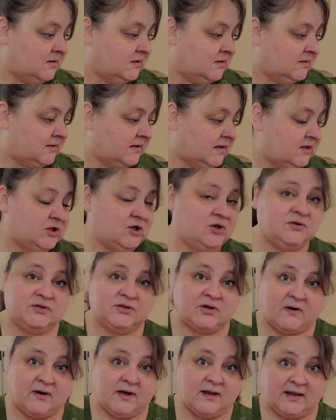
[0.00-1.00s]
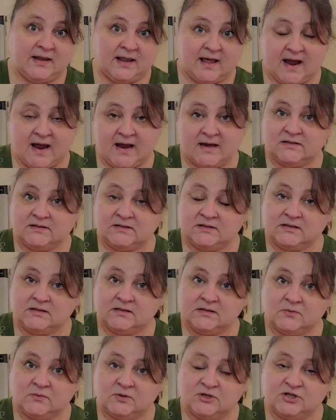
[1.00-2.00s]
since you saw it last,
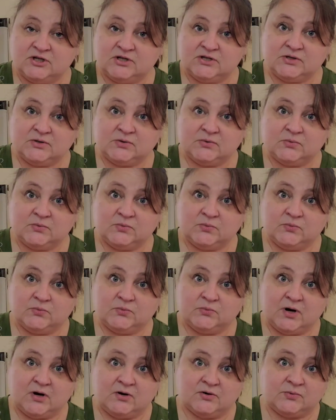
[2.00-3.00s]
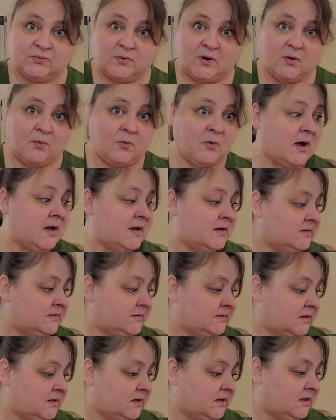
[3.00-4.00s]
which is, here's where it
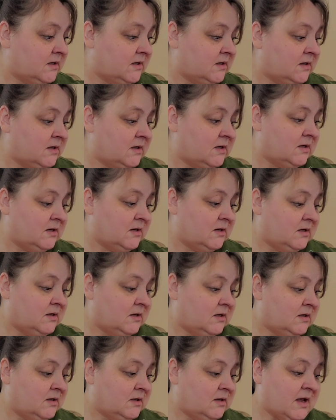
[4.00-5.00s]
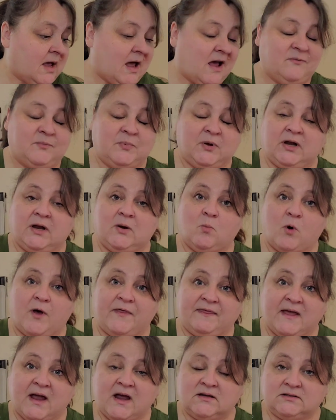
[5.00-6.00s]
was, I've put in
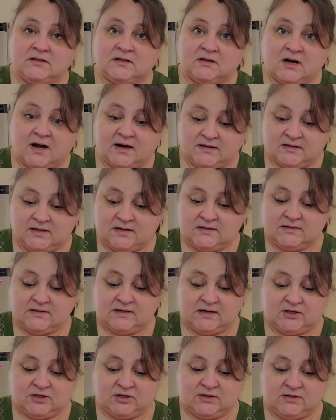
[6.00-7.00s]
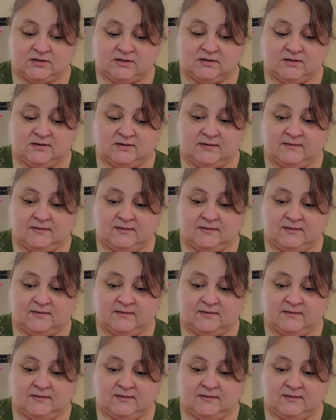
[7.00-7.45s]
1,019 stitches.